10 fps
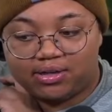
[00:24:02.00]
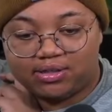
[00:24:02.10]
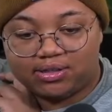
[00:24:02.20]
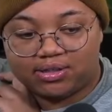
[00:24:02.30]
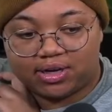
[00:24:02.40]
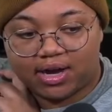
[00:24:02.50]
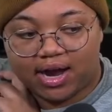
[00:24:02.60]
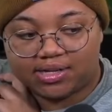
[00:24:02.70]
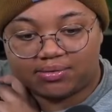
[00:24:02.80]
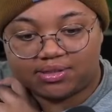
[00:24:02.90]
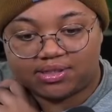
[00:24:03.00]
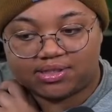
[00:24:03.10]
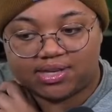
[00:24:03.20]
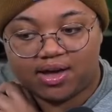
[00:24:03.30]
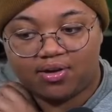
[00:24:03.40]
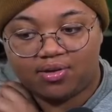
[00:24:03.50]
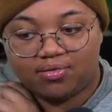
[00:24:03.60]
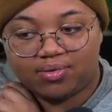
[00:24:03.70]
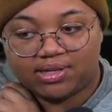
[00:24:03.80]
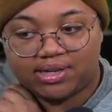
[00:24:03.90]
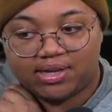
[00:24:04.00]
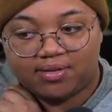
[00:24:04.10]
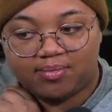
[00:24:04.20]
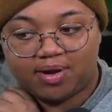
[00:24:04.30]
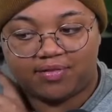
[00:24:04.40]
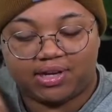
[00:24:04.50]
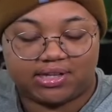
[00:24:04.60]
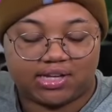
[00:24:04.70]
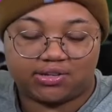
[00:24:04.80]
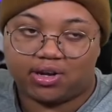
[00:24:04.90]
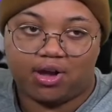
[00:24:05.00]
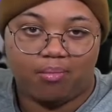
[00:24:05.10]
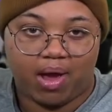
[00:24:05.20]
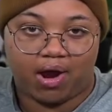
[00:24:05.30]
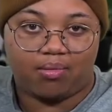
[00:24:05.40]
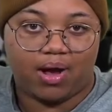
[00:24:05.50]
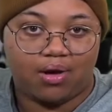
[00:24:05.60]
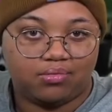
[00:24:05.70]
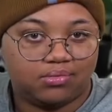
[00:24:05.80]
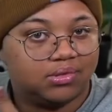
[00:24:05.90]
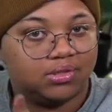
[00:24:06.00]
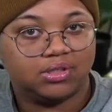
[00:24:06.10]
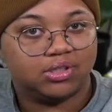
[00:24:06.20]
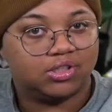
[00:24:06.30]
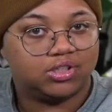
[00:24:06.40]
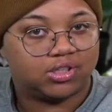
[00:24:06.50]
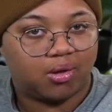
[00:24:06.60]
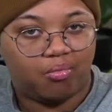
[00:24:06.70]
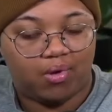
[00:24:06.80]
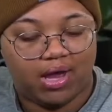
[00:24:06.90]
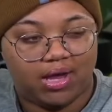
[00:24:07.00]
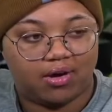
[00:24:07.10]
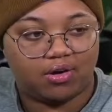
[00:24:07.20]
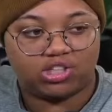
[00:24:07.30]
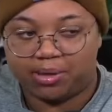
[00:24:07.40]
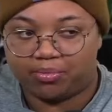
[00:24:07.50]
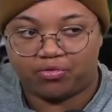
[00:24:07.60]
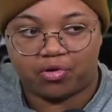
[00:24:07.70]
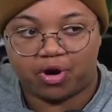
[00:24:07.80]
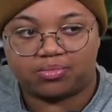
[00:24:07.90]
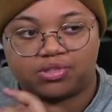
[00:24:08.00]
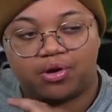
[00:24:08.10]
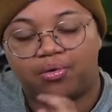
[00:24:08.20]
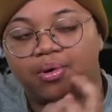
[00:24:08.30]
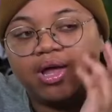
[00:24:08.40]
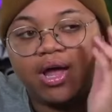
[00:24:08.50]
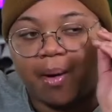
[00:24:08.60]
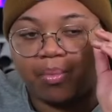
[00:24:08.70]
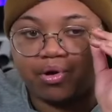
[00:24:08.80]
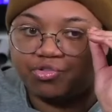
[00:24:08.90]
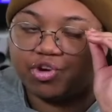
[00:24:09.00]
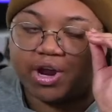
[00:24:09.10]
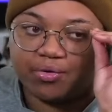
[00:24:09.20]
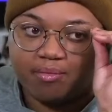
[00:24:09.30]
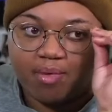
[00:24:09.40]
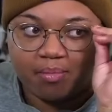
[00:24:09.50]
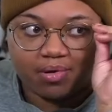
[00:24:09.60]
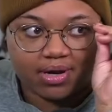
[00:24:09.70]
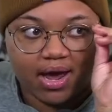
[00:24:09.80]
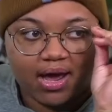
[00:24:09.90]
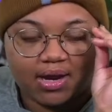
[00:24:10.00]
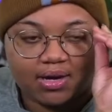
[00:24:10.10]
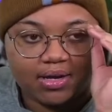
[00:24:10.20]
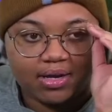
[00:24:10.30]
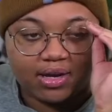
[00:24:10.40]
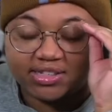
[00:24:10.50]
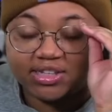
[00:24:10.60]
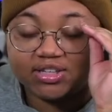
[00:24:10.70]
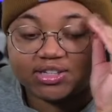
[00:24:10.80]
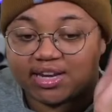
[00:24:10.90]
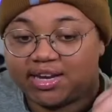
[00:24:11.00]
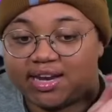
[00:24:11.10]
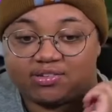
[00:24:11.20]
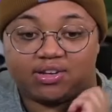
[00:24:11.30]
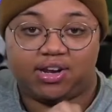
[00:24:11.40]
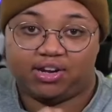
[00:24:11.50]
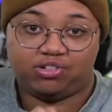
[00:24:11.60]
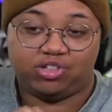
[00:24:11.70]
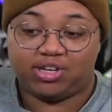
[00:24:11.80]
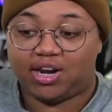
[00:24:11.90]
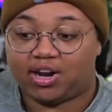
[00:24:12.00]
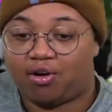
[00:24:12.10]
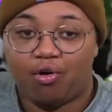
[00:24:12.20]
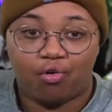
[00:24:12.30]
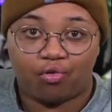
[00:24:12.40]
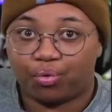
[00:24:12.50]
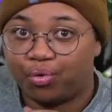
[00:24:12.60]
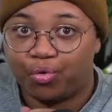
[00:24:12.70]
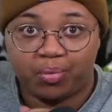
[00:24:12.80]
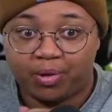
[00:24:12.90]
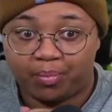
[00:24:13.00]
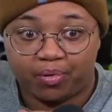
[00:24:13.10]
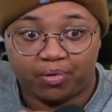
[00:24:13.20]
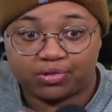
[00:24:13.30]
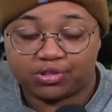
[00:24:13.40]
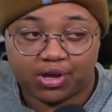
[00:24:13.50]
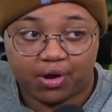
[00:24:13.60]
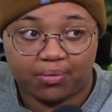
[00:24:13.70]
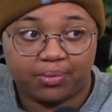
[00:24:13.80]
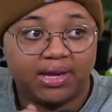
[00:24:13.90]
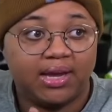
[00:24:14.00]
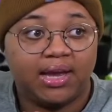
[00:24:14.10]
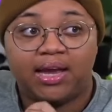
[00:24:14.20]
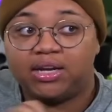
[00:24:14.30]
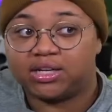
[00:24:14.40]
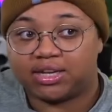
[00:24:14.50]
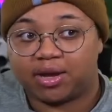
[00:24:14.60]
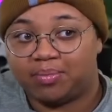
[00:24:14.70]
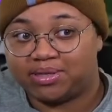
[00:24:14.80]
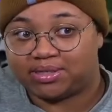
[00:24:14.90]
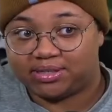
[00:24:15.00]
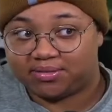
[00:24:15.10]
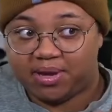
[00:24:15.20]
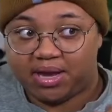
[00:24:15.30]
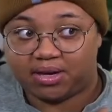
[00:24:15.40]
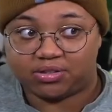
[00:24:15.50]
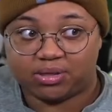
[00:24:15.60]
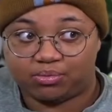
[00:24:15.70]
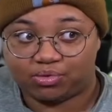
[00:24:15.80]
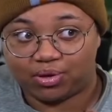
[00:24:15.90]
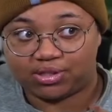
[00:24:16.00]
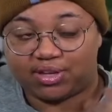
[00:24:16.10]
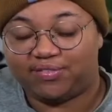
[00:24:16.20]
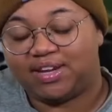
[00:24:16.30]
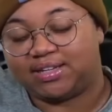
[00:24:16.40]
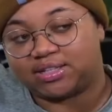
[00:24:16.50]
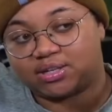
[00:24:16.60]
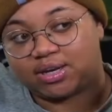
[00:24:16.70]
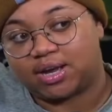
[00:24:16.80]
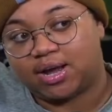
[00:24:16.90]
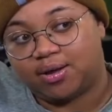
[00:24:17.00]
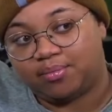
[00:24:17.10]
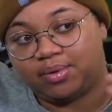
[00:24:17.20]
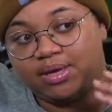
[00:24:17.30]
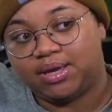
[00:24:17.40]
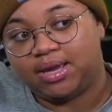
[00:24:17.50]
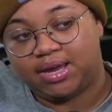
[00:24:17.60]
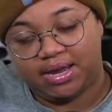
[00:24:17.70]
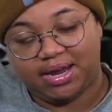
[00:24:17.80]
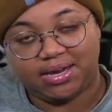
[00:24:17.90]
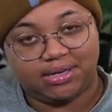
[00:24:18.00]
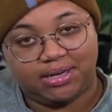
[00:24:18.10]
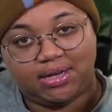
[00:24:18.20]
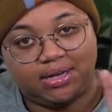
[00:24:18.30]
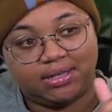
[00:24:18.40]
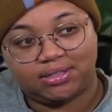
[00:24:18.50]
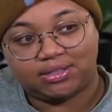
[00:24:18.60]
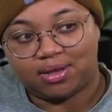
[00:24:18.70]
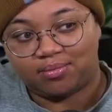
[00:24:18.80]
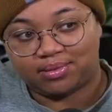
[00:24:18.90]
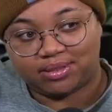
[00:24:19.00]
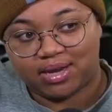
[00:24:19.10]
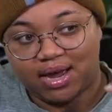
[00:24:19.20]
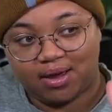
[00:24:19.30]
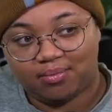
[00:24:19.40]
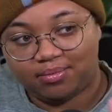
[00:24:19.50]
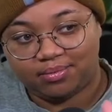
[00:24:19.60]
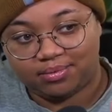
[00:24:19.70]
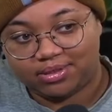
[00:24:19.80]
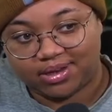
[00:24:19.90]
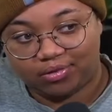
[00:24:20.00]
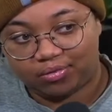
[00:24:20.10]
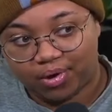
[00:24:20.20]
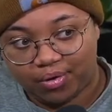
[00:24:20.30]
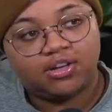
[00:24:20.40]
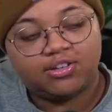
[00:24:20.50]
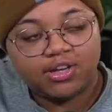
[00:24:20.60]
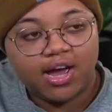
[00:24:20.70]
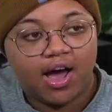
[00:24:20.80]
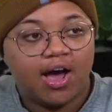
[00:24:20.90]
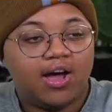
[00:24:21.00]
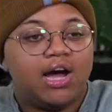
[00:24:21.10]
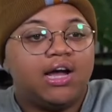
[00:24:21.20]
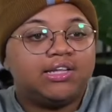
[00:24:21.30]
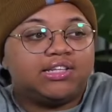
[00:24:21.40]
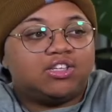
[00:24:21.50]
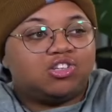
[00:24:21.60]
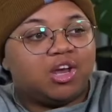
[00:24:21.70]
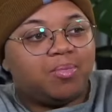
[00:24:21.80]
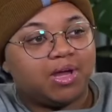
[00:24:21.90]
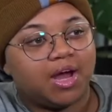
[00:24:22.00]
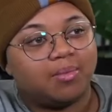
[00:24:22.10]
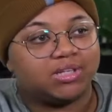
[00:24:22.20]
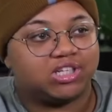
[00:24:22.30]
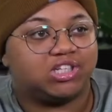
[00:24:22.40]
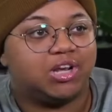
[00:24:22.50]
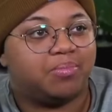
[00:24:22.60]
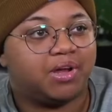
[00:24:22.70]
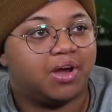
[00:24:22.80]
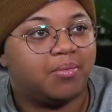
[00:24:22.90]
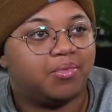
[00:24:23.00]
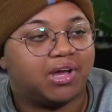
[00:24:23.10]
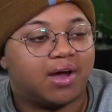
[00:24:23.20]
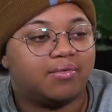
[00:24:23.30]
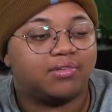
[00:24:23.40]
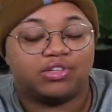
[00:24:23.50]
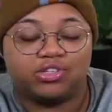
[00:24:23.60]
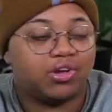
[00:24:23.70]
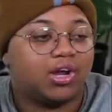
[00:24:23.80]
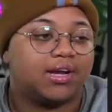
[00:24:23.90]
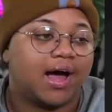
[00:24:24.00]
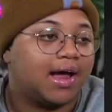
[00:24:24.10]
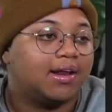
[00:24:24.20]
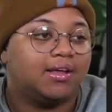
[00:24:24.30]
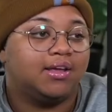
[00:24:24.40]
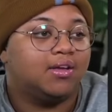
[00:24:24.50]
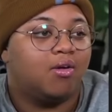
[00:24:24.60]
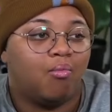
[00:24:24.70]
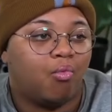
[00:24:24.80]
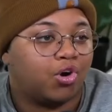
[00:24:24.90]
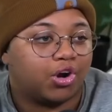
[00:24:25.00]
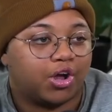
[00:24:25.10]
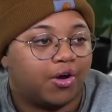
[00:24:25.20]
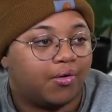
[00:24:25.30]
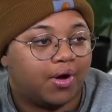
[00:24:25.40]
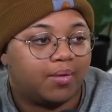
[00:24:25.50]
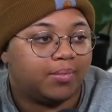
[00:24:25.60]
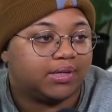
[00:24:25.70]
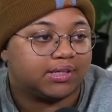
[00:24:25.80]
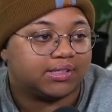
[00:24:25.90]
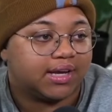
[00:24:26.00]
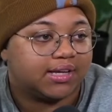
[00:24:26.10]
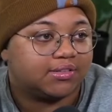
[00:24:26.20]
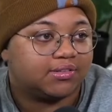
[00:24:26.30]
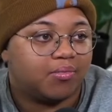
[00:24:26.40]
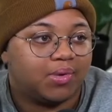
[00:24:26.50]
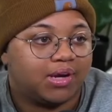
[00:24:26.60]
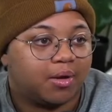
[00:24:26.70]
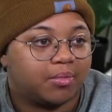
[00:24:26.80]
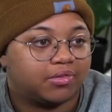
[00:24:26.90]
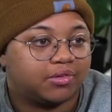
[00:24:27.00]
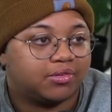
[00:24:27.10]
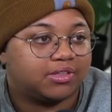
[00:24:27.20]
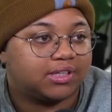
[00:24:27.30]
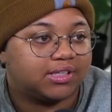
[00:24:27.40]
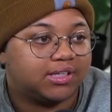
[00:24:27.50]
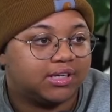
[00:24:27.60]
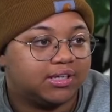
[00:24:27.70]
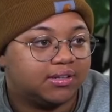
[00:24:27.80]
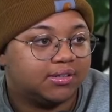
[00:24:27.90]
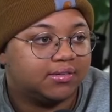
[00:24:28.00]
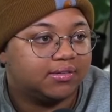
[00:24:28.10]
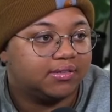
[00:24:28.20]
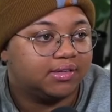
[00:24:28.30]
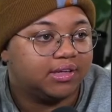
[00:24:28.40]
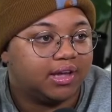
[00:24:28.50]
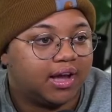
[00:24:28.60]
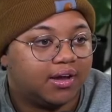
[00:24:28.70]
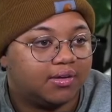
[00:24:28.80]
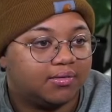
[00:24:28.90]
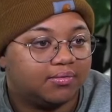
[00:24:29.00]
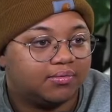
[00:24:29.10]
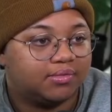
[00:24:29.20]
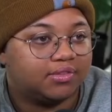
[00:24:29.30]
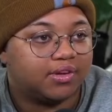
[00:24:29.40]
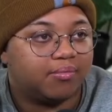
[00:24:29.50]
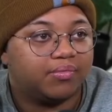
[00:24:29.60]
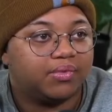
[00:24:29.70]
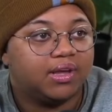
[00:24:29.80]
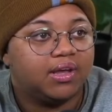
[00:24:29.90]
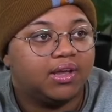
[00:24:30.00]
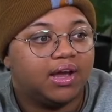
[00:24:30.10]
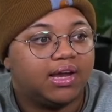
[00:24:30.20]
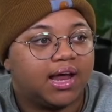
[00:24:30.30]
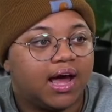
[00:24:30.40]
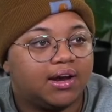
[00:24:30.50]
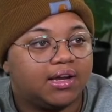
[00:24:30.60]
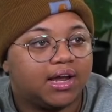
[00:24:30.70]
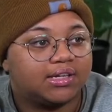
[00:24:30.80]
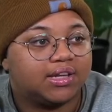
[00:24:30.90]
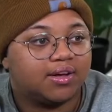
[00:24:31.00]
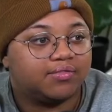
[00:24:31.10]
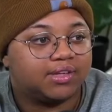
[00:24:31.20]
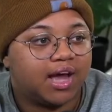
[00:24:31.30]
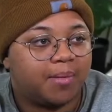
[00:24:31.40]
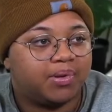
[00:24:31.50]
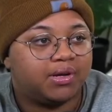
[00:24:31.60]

the guy that was in the cell with him, I feel like that's gonna come back around some way, shape, or form. So I'm gonna try to remember that, because he looks like he has connections. He had like a whole crew of people, so he looks like a businessman of some sort. So I feel like that's gonna come in handy sometime down the road. So yeah, this is shaping up. We have still a lot more to go. I mean, this has so many episodes, 16. Yeah, so a lot of stuff to happen,